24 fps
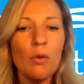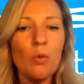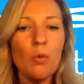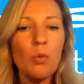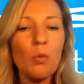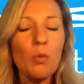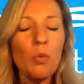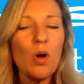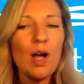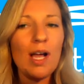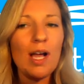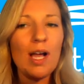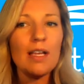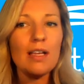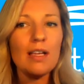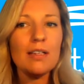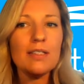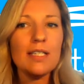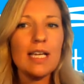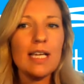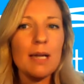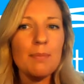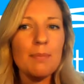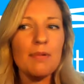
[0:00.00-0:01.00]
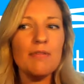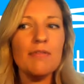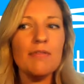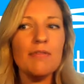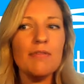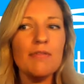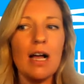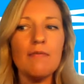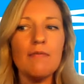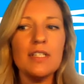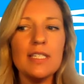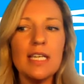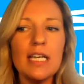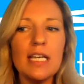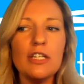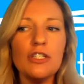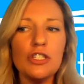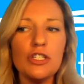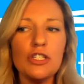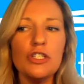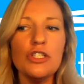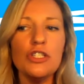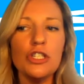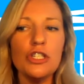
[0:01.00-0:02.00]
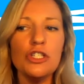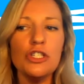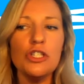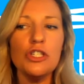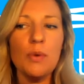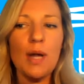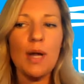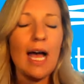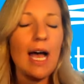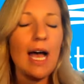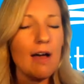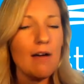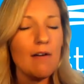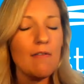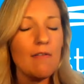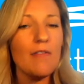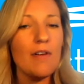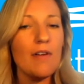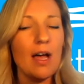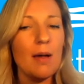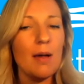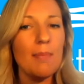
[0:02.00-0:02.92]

What type of conversation should you have